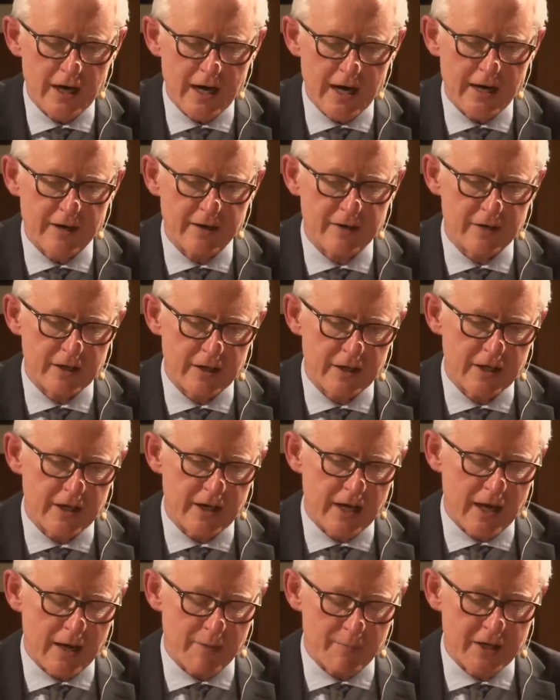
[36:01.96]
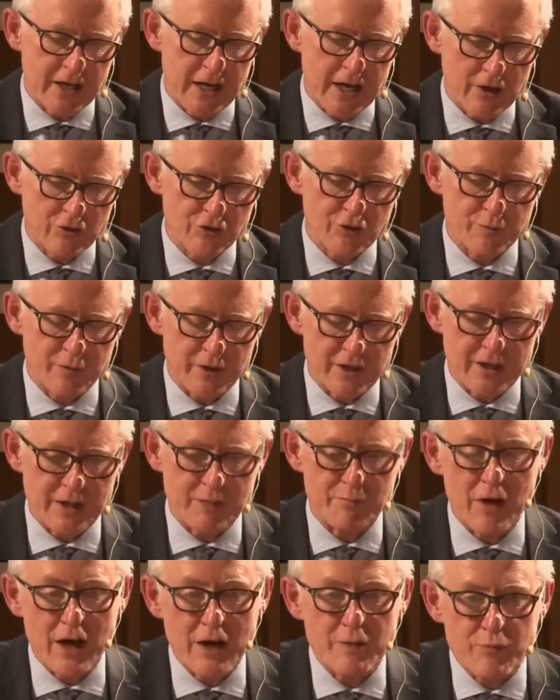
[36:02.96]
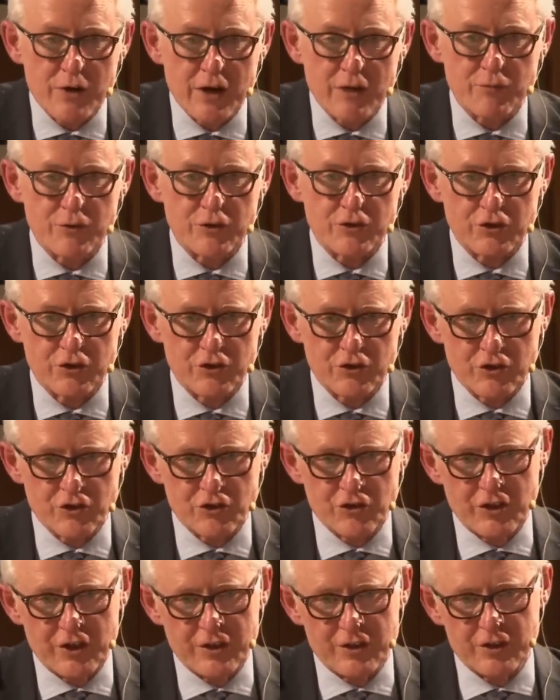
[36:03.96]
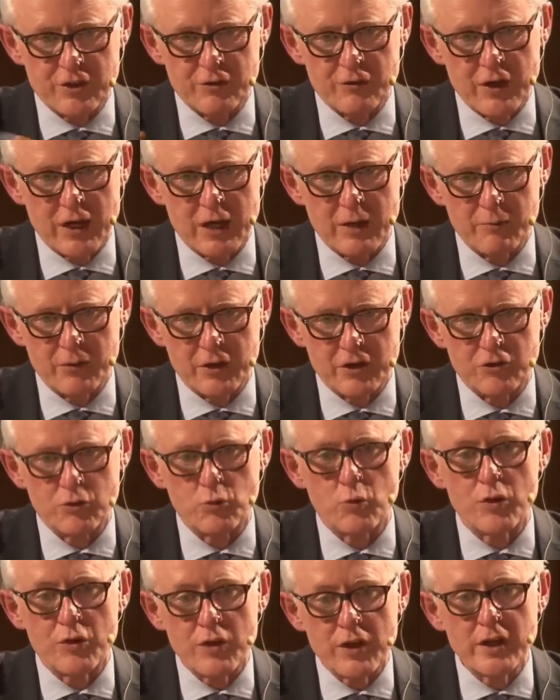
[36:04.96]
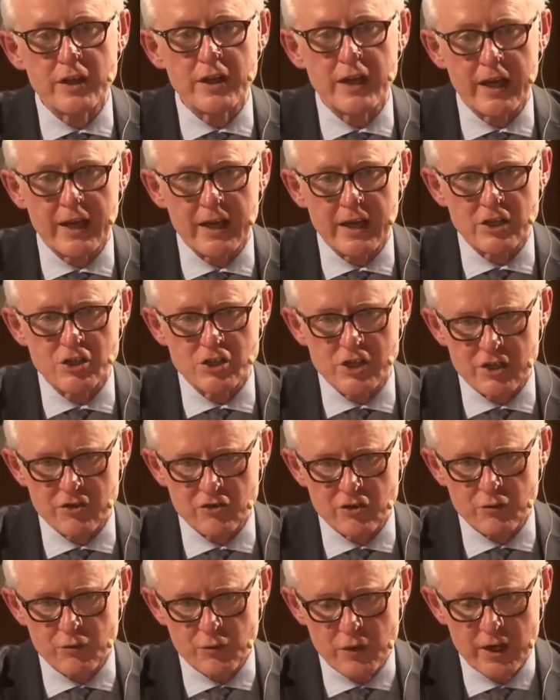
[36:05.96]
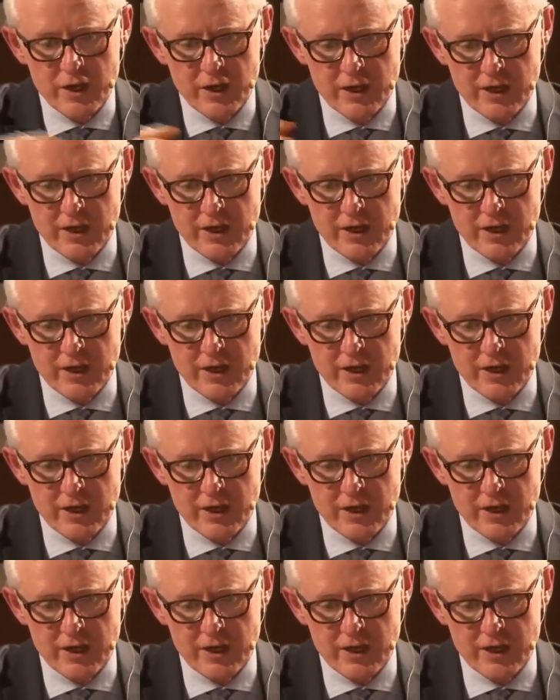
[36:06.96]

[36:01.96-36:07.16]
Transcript: And I mean, ultimately, my preference is to see the development within the NHS of,